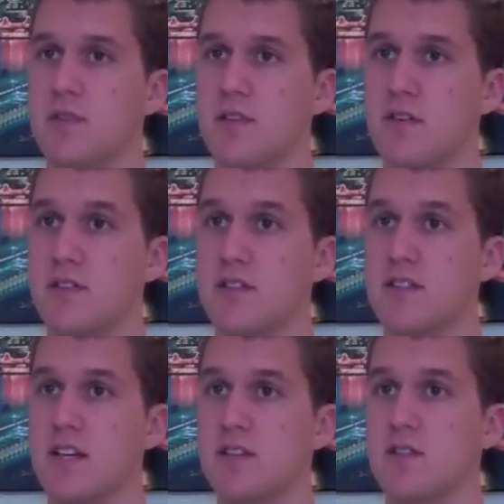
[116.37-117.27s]
as long as it
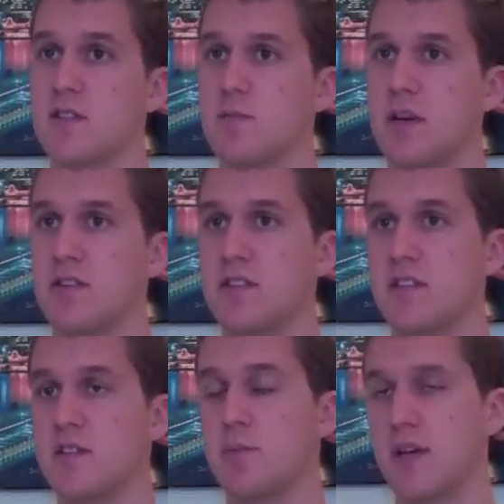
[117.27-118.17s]
takes the smell to
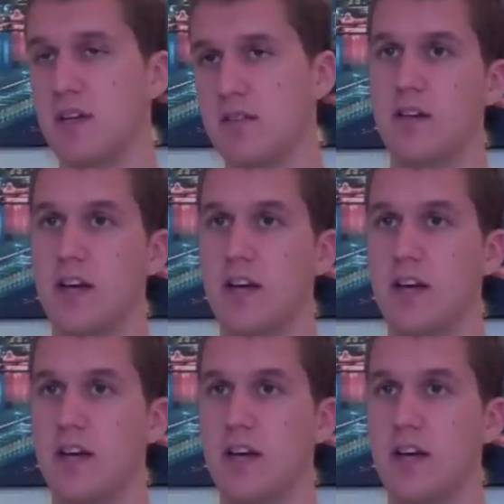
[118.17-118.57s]
dissipate.